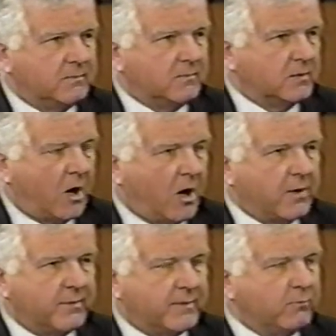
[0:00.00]
harder
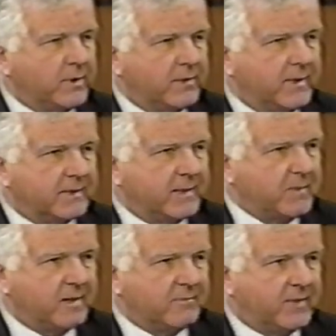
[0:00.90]
than we think they
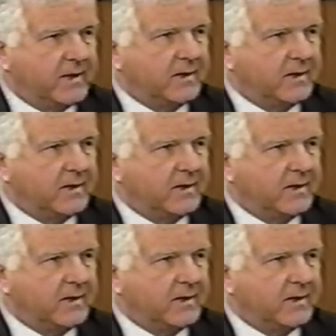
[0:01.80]
might fight.